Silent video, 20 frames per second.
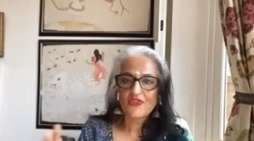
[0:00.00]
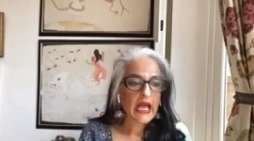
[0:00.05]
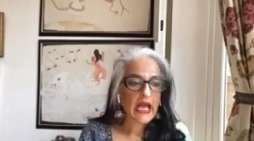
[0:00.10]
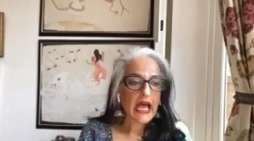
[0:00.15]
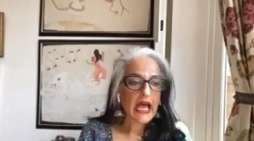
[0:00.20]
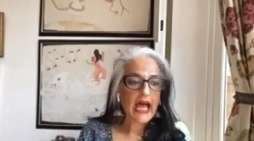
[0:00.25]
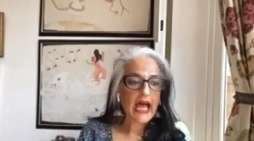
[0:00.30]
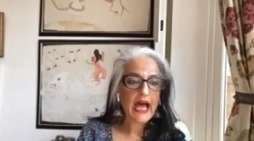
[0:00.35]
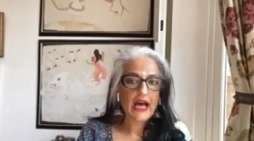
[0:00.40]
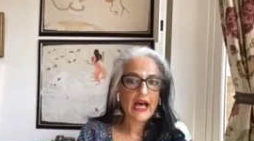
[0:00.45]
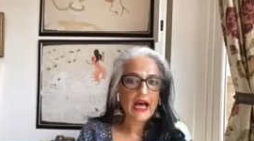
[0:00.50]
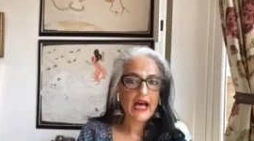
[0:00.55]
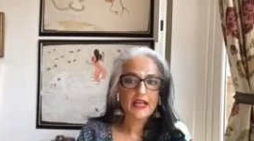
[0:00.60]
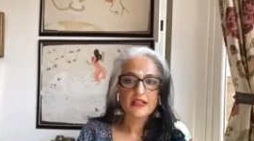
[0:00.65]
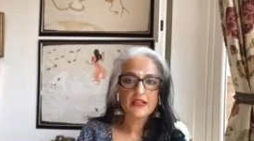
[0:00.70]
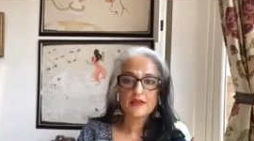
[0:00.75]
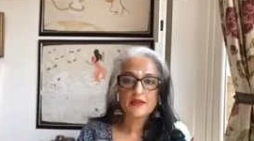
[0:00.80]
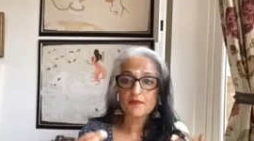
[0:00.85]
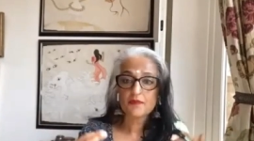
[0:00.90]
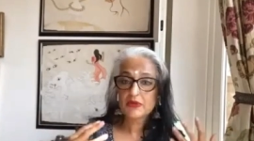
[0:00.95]
and
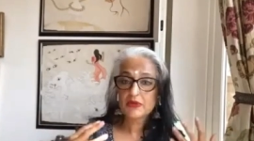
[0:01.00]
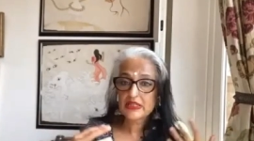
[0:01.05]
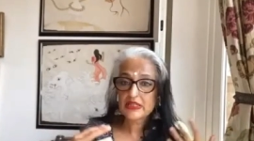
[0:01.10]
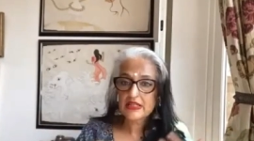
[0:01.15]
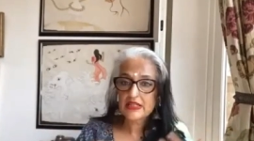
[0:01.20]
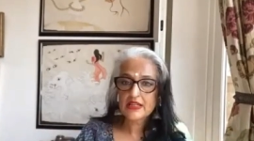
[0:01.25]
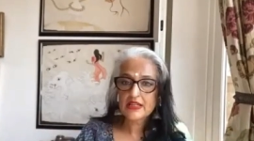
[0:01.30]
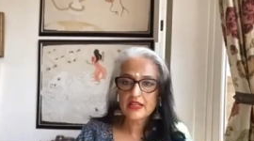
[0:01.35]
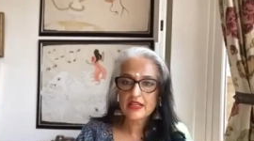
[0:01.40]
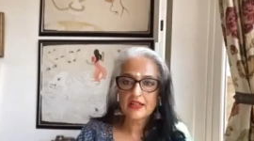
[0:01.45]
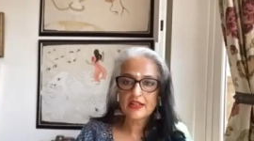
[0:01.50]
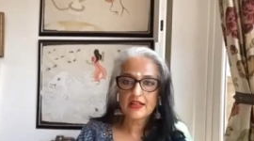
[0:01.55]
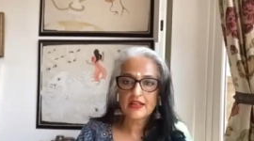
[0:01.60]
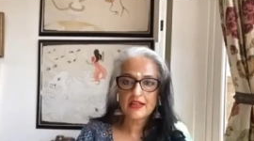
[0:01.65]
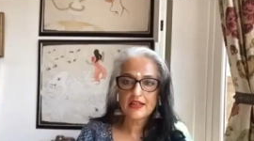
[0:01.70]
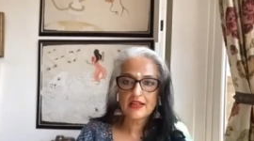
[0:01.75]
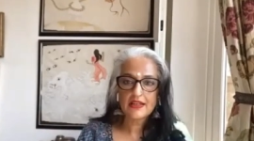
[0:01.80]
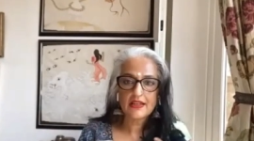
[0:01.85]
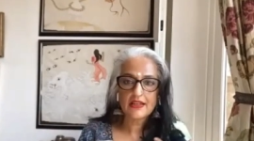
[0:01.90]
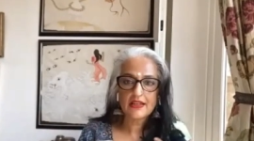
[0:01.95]
particularly if
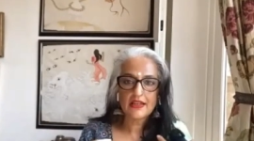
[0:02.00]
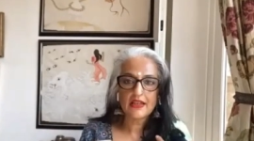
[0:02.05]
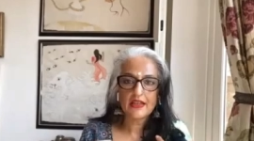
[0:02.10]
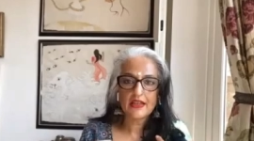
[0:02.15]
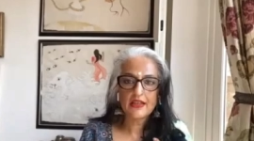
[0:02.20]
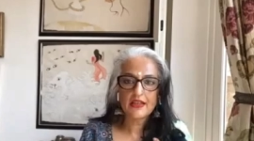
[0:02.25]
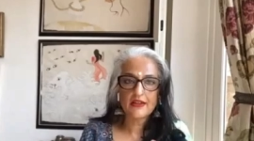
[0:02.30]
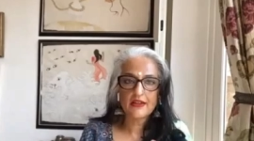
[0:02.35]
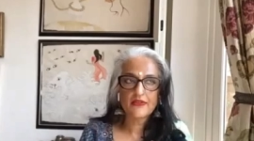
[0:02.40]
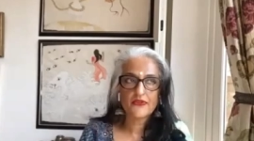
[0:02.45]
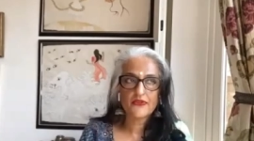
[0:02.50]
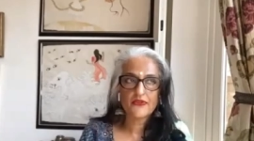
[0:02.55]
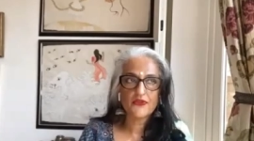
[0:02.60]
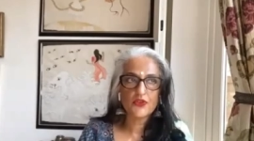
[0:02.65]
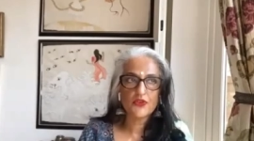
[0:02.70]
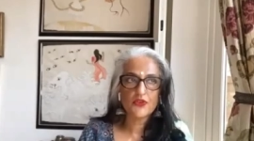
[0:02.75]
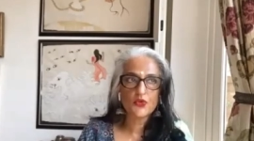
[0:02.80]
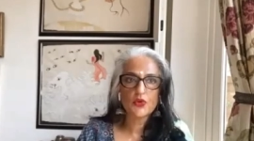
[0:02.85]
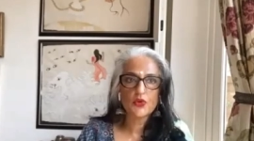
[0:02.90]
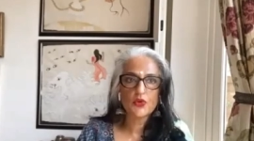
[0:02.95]
you are not
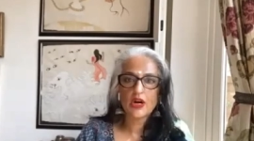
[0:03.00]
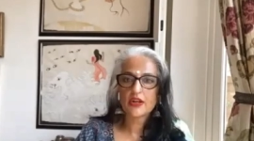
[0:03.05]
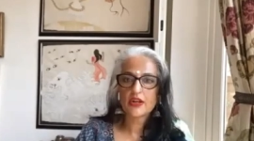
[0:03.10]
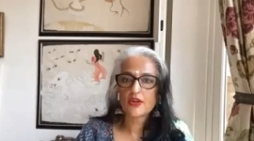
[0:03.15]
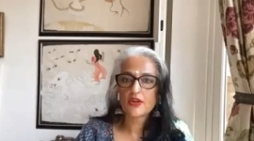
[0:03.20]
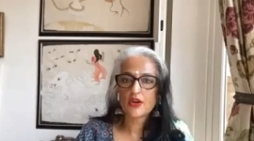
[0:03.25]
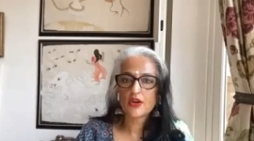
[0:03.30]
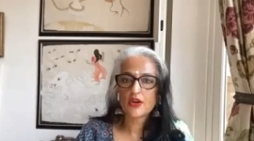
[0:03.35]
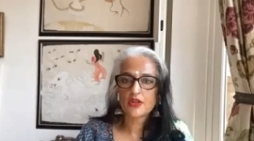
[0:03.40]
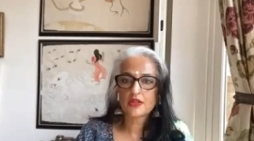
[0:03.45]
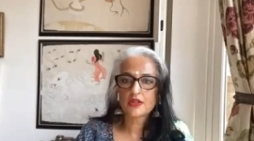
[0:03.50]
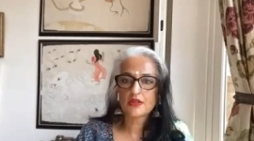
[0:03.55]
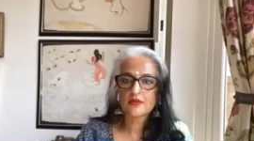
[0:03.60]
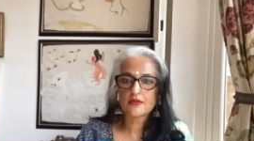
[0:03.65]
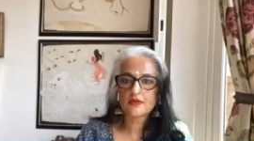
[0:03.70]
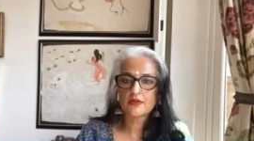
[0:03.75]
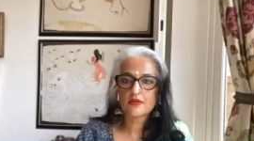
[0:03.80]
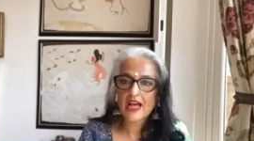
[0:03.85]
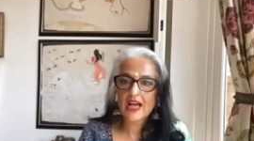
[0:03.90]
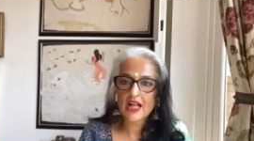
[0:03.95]
injuring
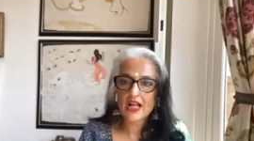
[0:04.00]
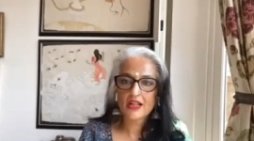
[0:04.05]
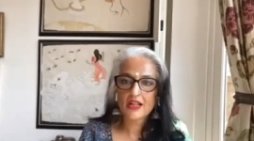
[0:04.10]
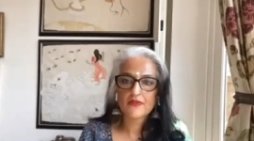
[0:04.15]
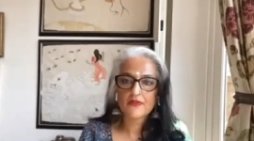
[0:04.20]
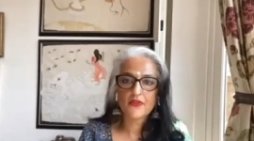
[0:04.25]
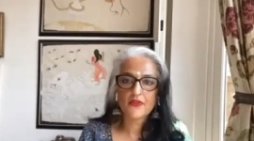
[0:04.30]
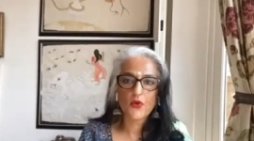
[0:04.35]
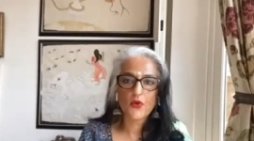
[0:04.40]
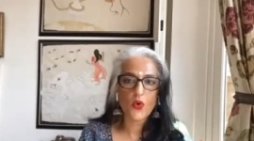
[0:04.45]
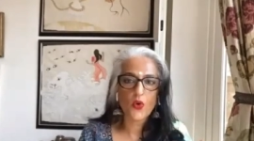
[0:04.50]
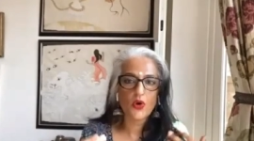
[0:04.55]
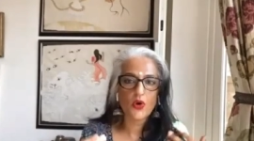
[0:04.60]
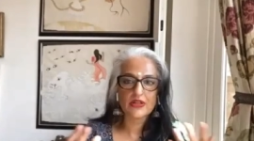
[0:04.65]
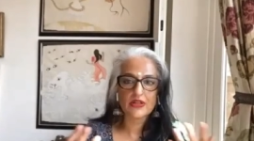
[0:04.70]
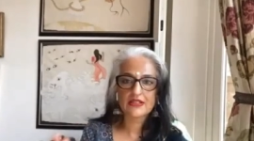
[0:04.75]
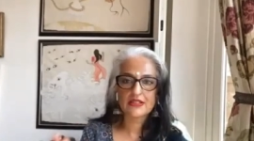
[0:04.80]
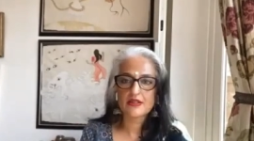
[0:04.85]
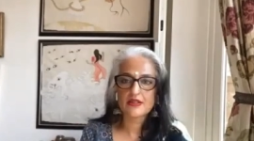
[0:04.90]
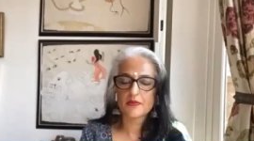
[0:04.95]
yourself or somebody
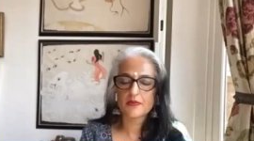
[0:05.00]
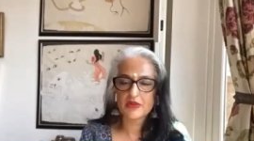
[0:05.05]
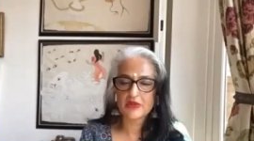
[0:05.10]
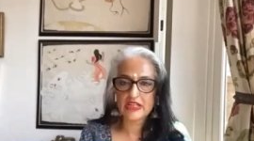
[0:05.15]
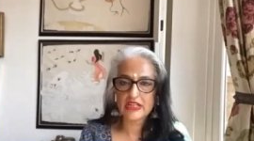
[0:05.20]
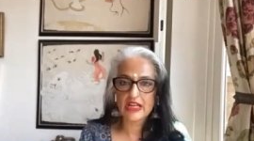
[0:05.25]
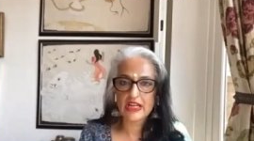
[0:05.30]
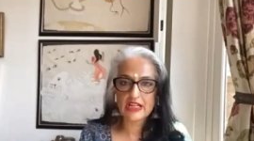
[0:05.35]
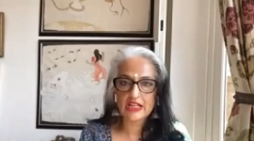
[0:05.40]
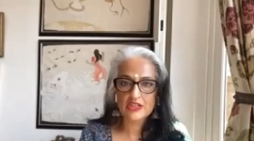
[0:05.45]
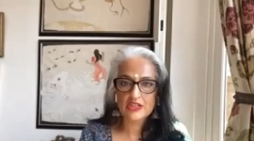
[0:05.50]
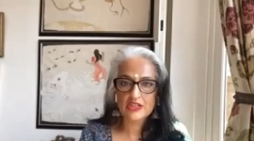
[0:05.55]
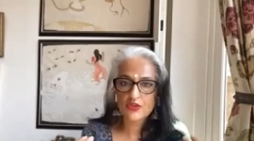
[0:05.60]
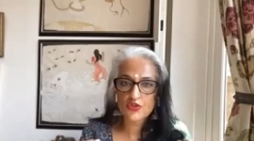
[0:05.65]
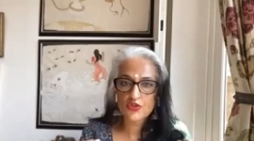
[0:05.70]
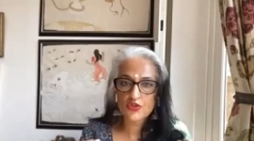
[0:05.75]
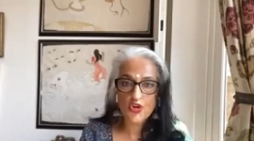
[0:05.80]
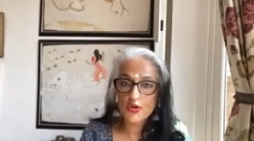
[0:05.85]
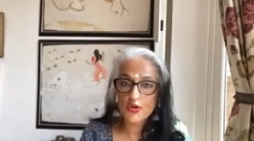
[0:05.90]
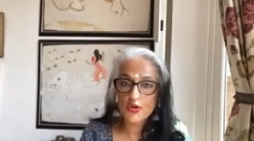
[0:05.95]
else, you're not being
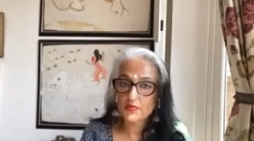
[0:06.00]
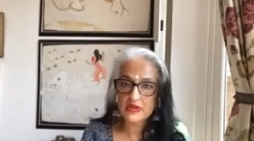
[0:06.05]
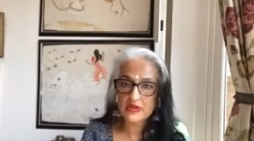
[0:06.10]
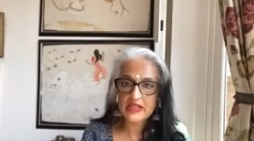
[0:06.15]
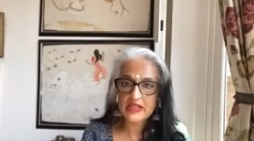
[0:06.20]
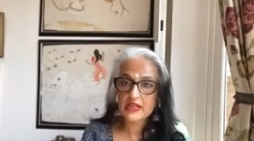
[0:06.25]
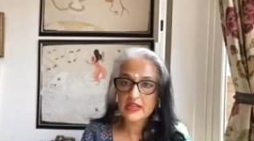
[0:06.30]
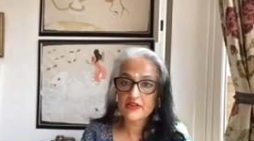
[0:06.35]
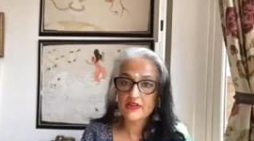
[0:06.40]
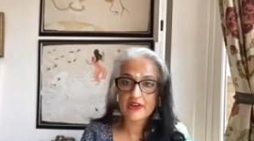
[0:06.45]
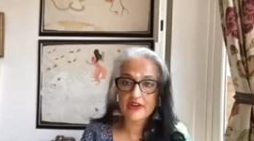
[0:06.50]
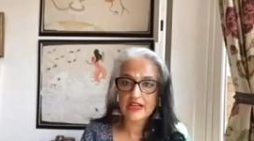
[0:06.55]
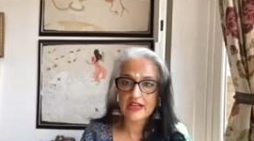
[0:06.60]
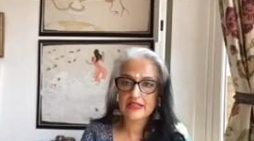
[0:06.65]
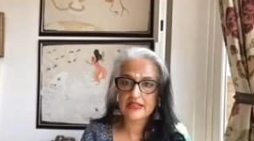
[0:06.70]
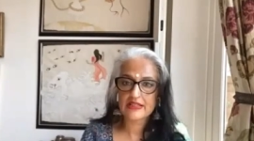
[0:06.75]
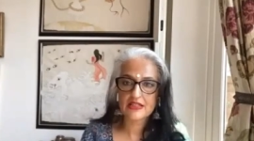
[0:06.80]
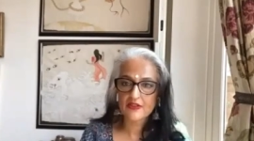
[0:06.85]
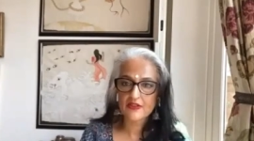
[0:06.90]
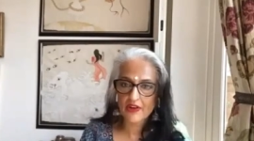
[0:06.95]
aggressive either to yourself or
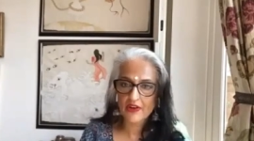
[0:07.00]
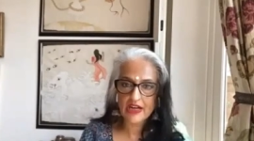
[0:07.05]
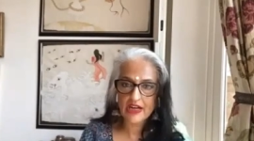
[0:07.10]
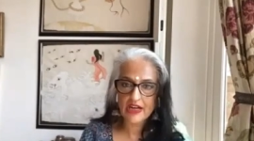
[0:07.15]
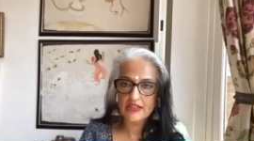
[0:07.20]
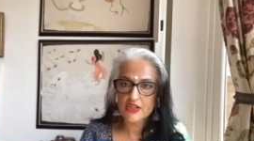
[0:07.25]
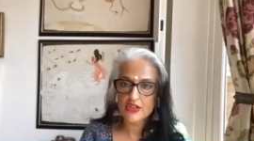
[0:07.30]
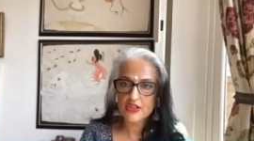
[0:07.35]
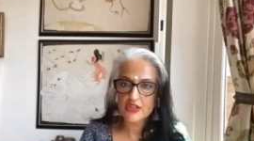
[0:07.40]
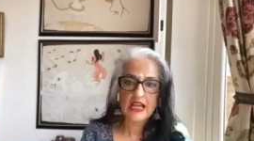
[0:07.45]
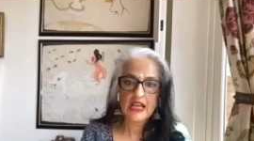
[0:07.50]
somebody else.